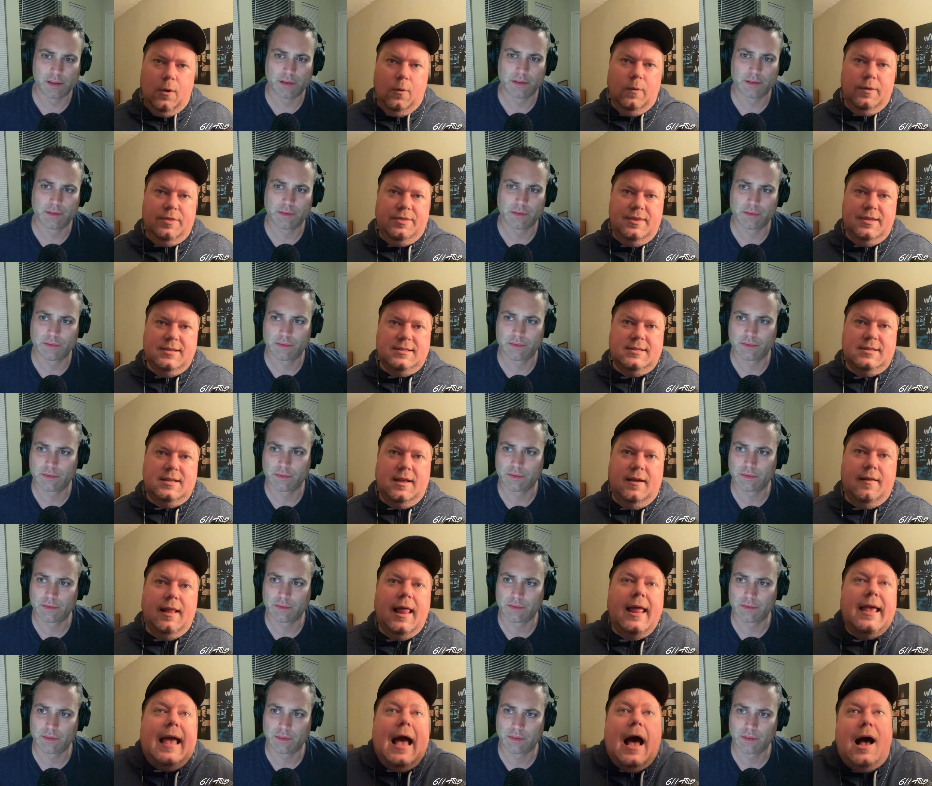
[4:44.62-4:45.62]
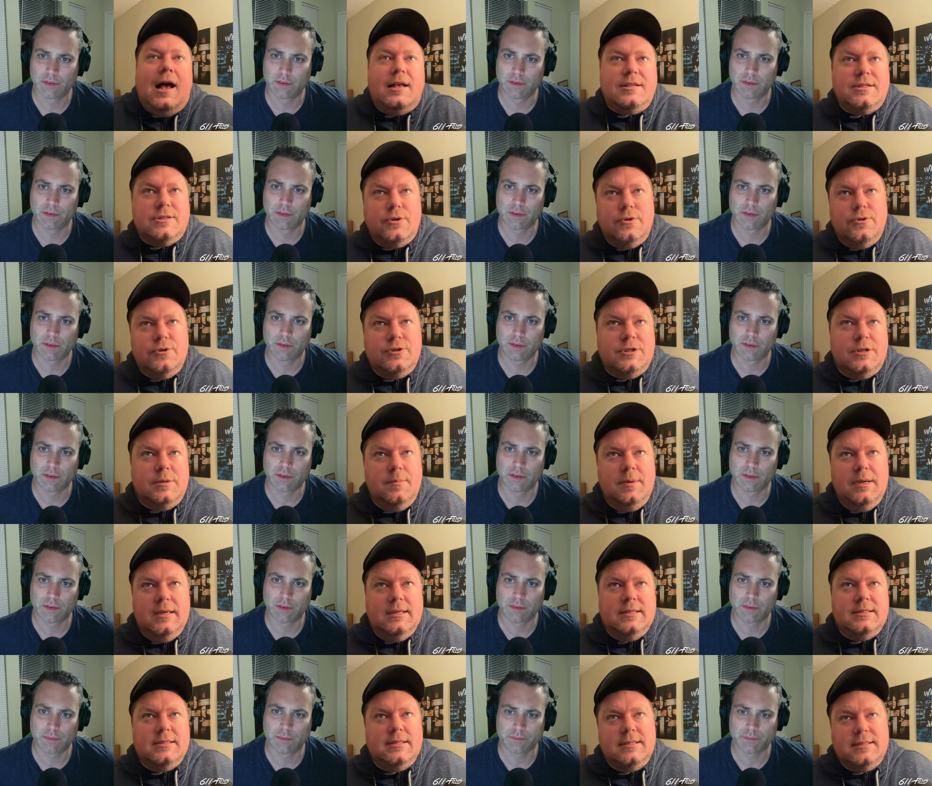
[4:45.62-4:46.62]
Speaker 1: with this stuff. Like Oscars to me is
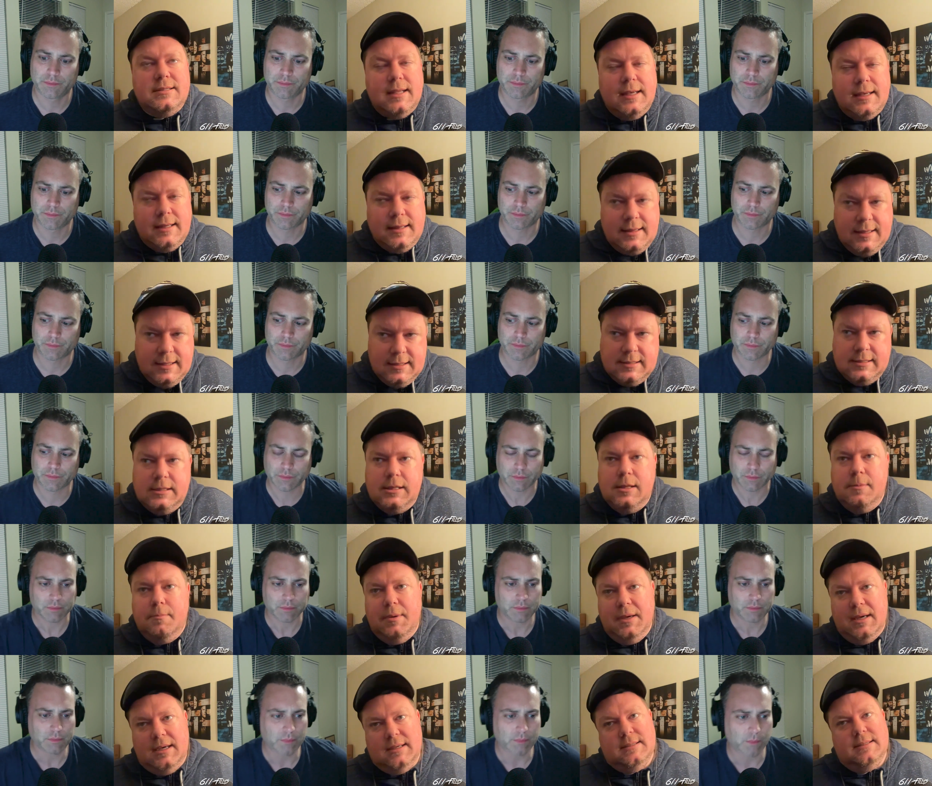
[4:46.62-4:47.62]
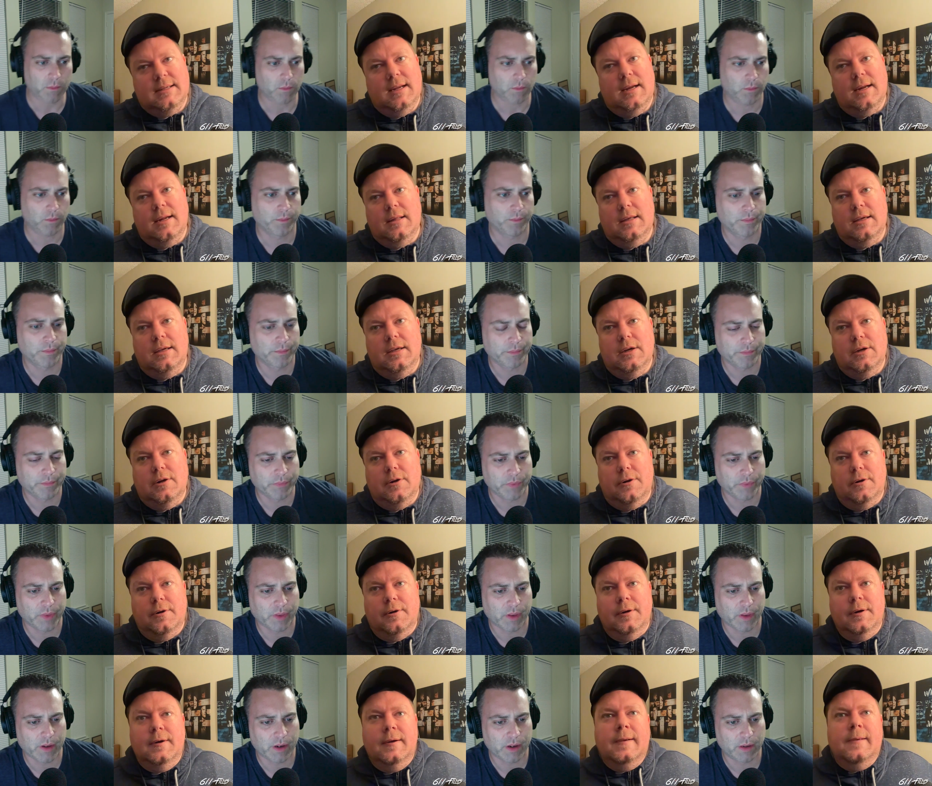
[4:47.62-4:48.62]
just like, this is the biggest night of the year
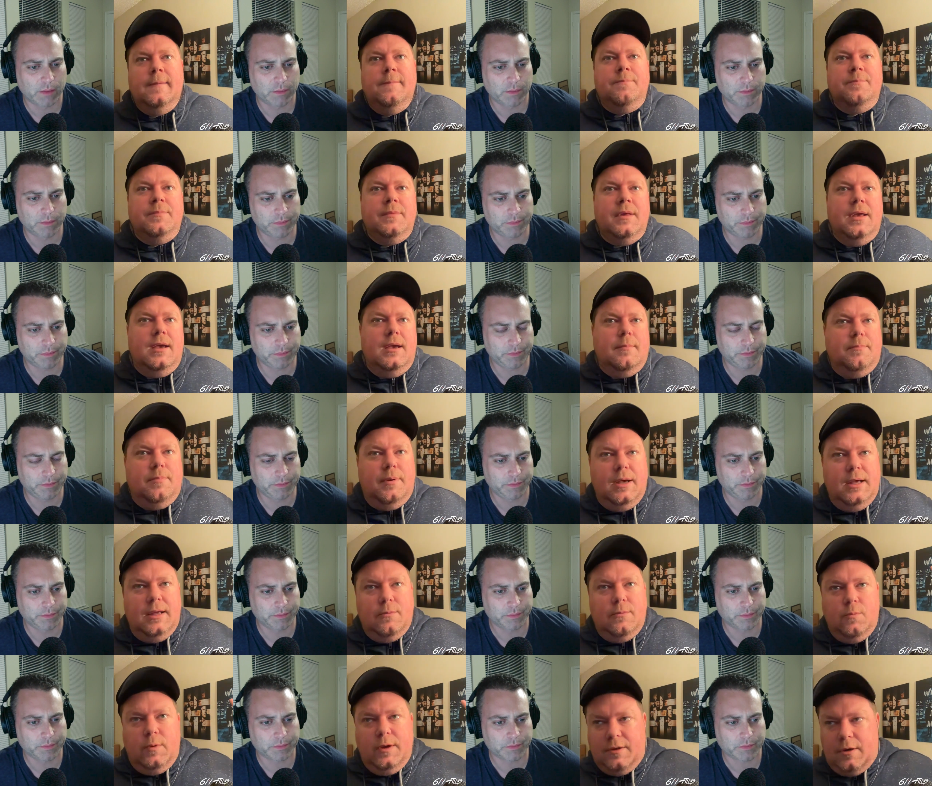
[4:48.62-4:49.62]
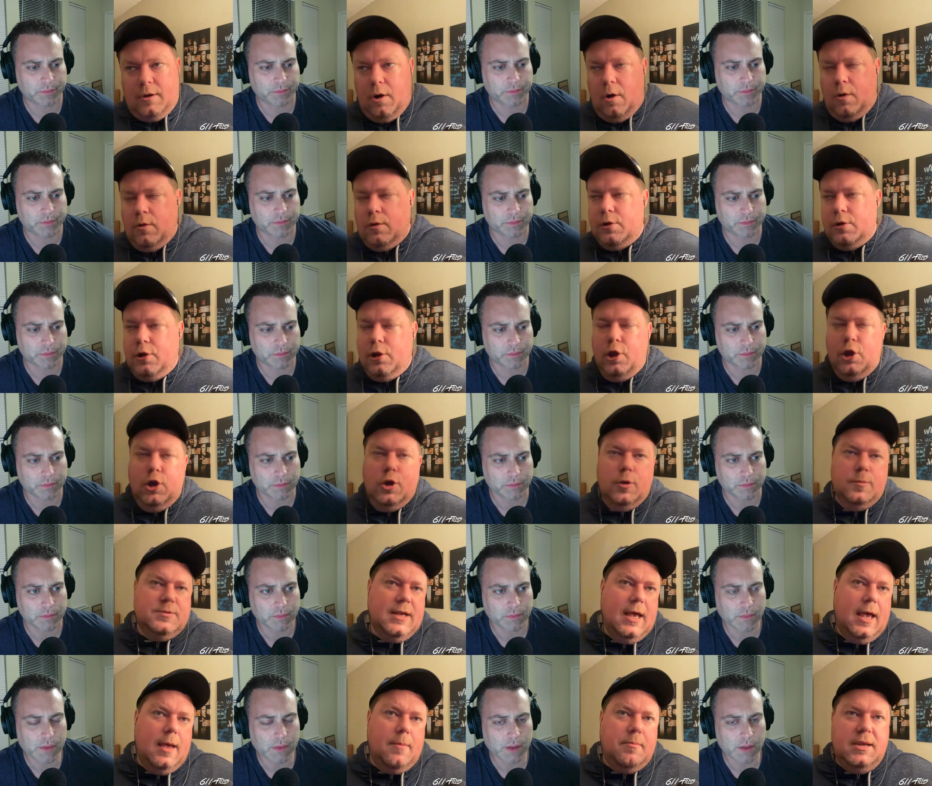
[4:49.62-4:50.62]
but with Golden Globes,
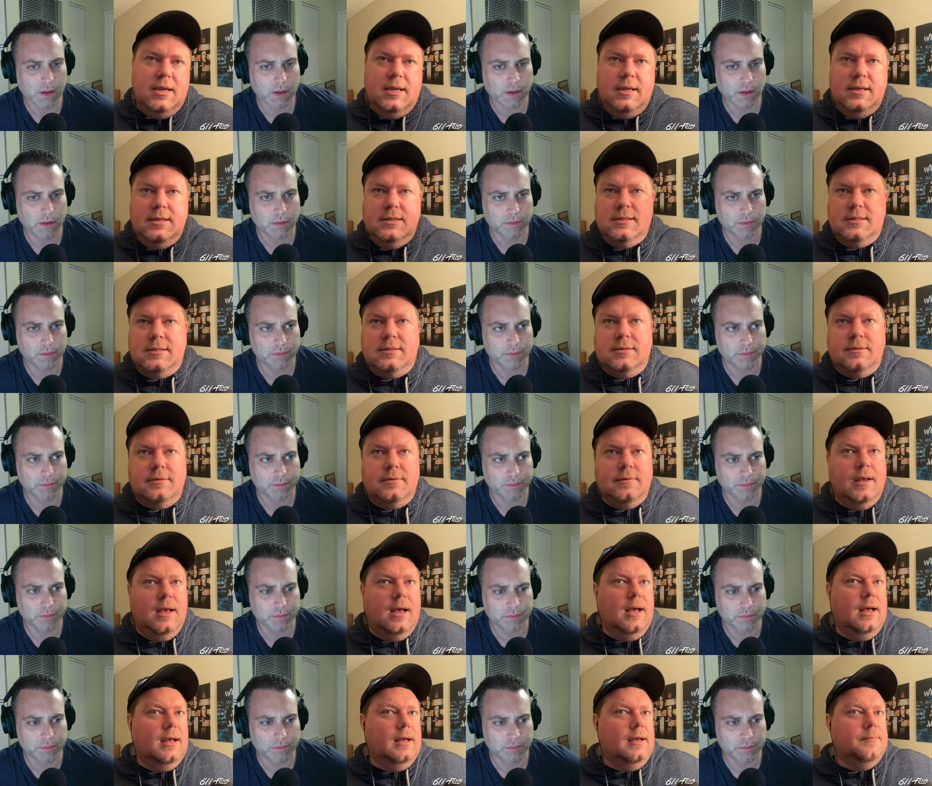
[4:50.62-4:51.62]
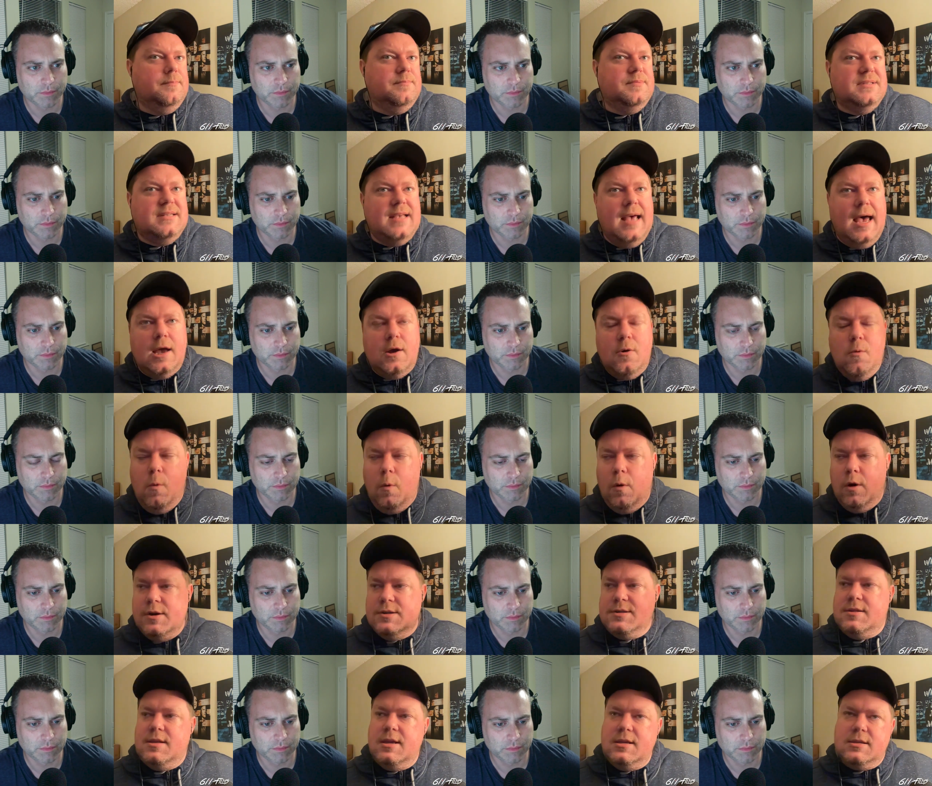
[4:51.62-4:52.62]
Emmys, uh, SAG
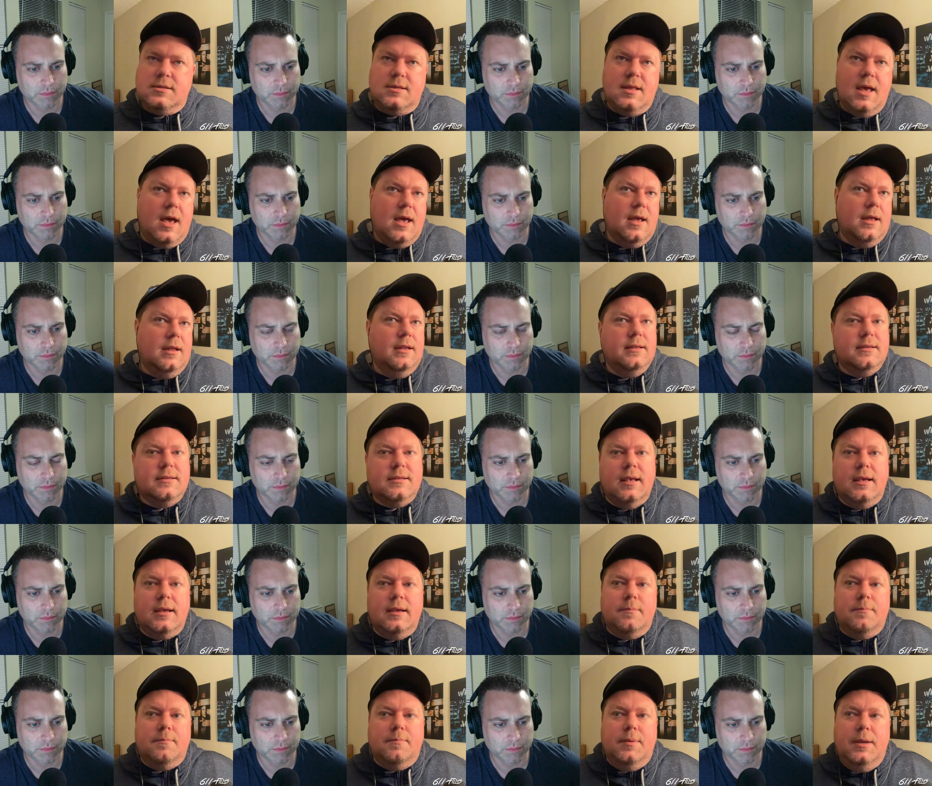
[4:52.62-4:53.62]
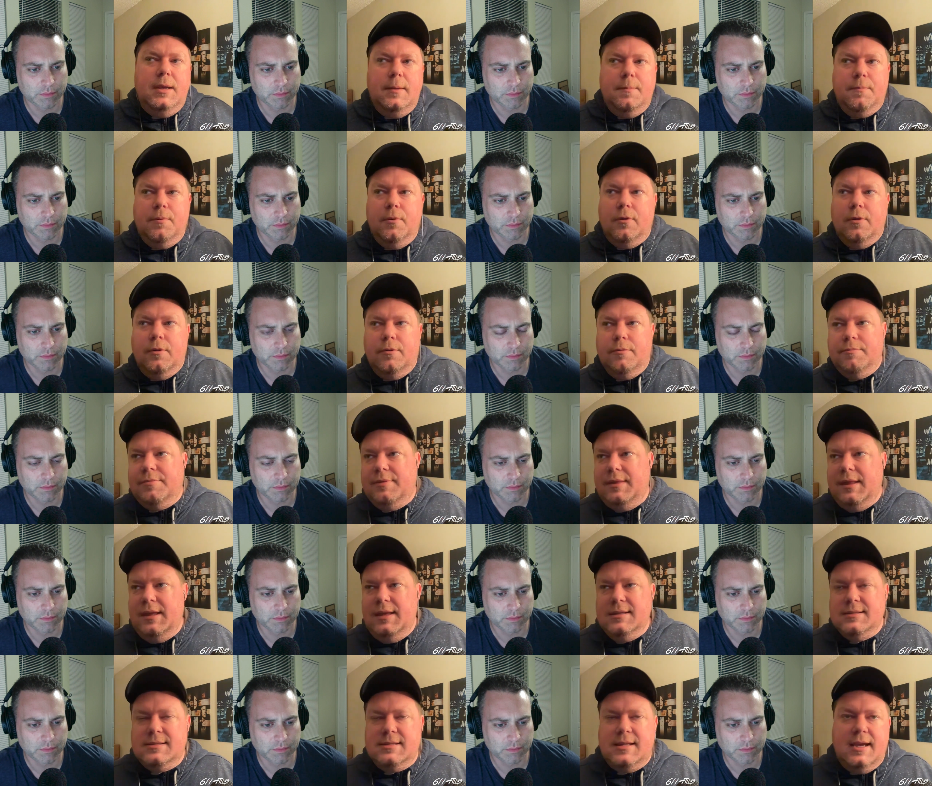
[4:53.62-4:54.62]
Awards, this that it's like people
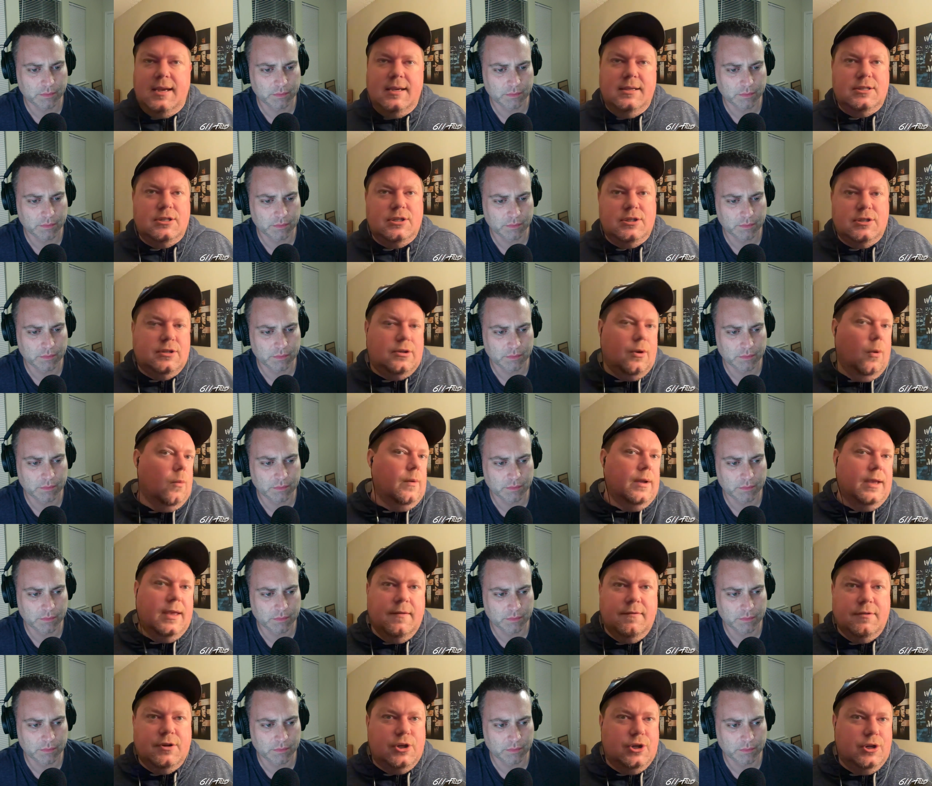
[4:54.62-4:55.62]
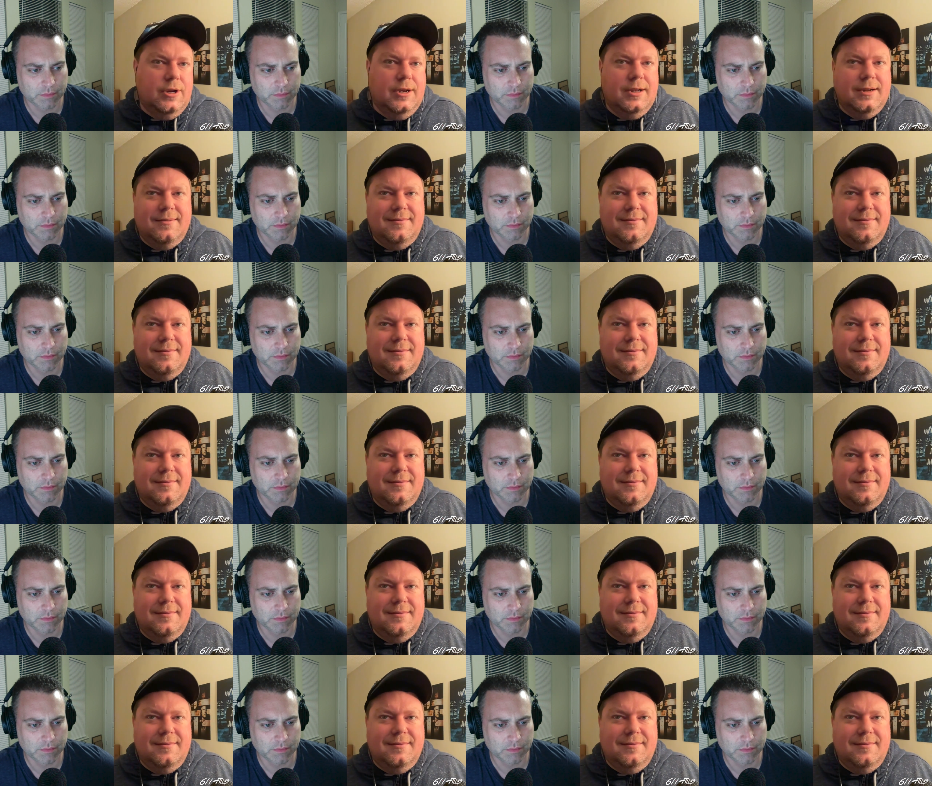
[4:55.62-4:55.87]
these days just don't give a shit,